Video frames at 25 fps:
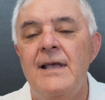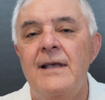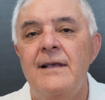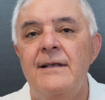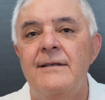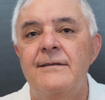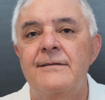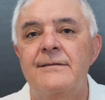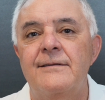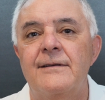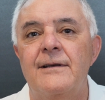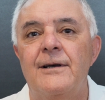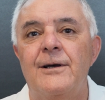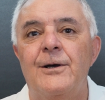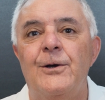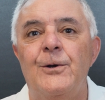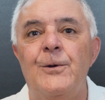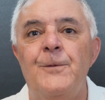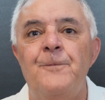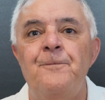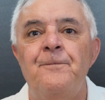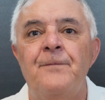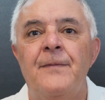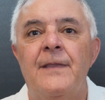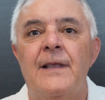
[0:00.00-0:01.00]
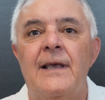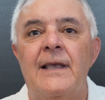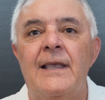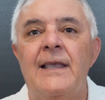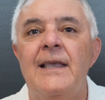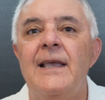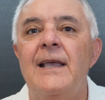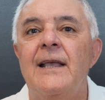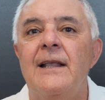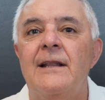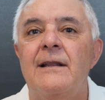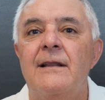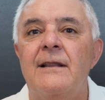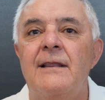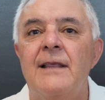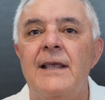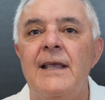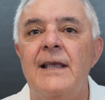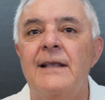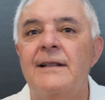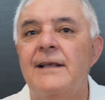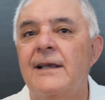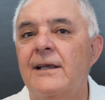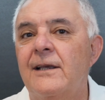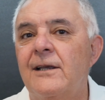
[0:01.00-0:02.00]
So again,
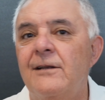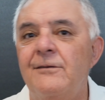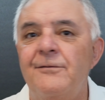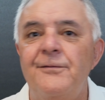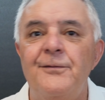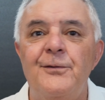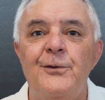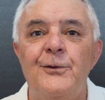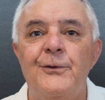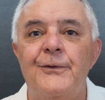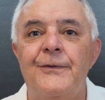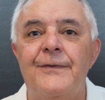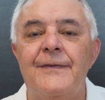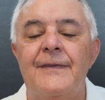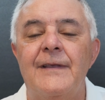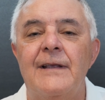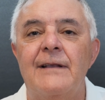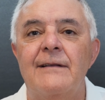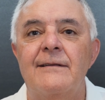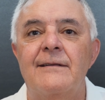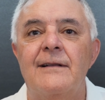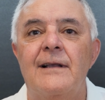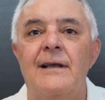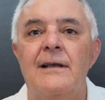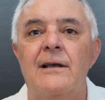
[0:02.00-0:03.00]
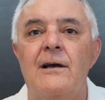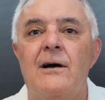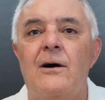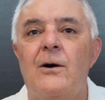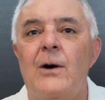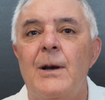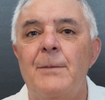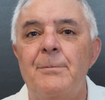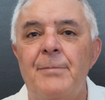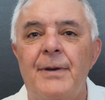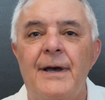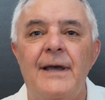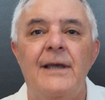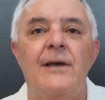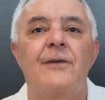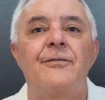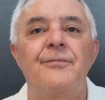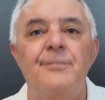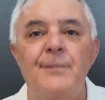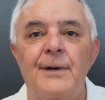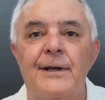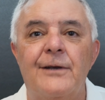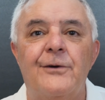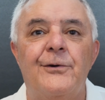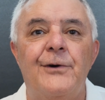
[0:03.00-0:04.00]
there they confuse things like, oh, I pay off
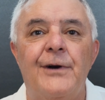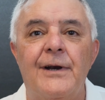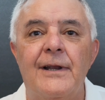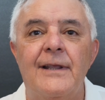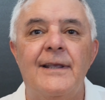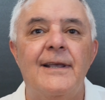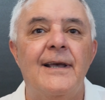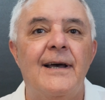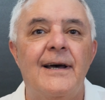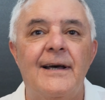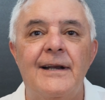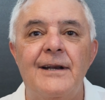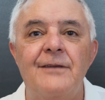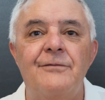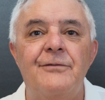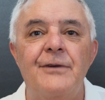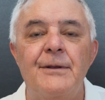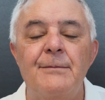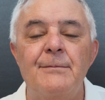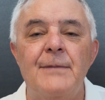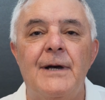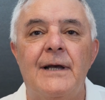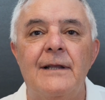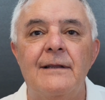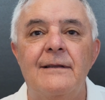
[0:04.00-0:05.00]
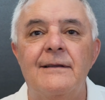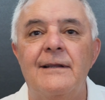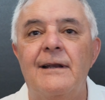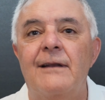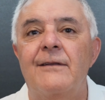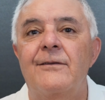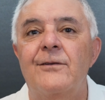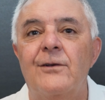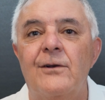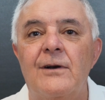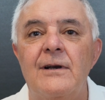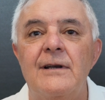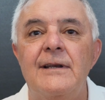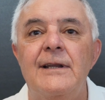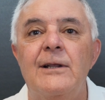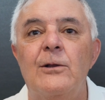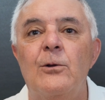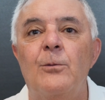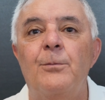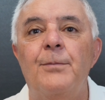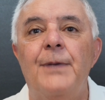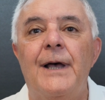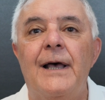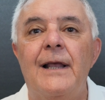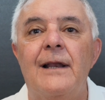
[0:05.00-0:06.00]
my credit card every month and it's got a nil
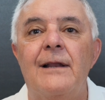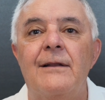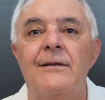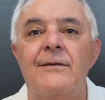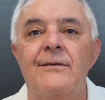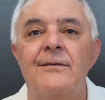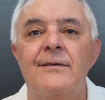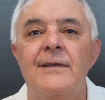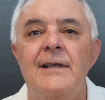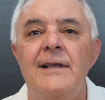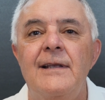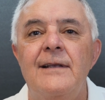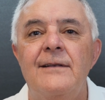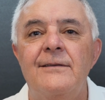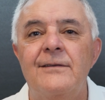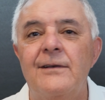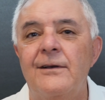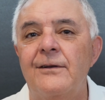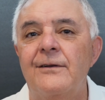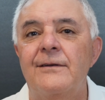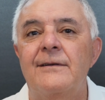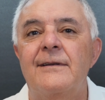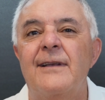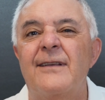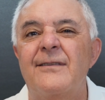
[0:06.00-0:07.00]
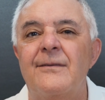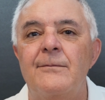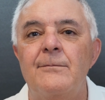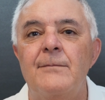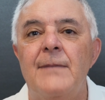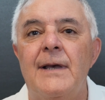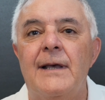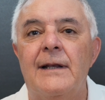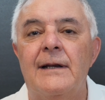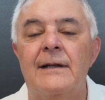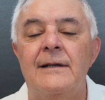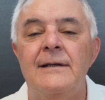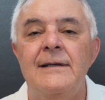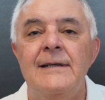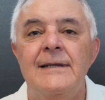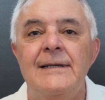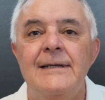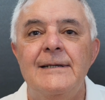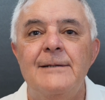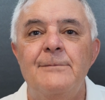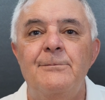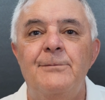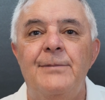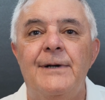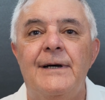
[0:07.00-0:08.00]
balance, so it doesn't matter.
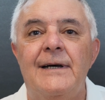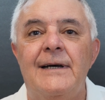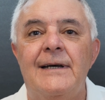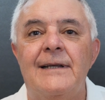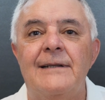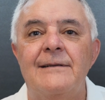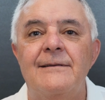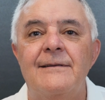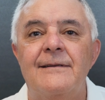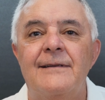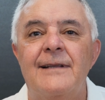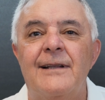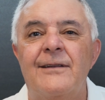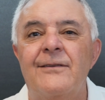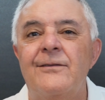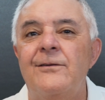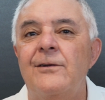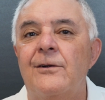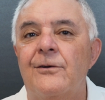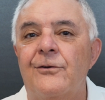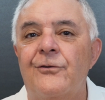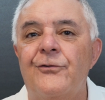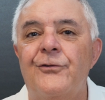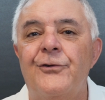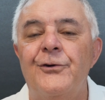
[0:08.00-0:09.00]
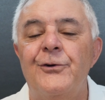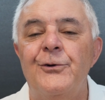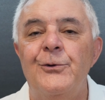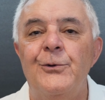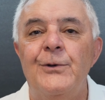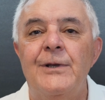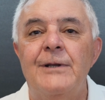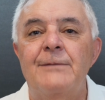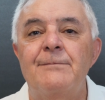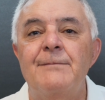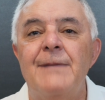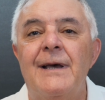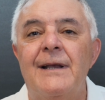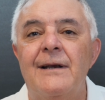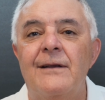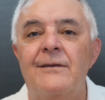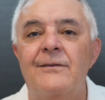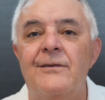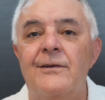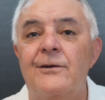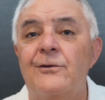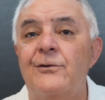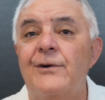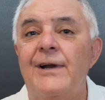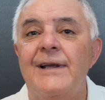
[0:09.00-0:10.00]
But that's not true. It matters
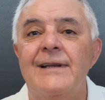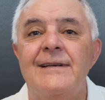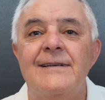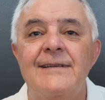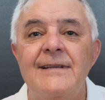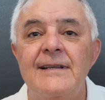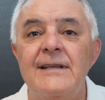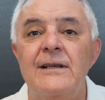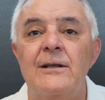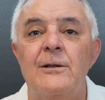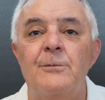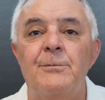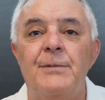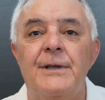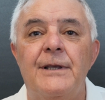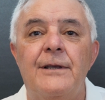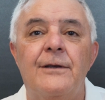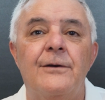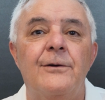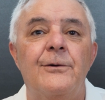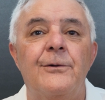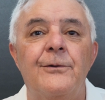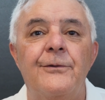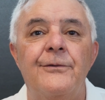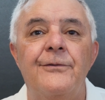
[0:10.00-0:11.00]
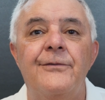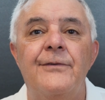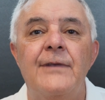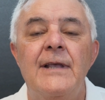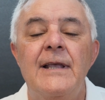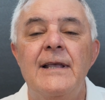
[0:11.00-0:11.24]
a great deal, because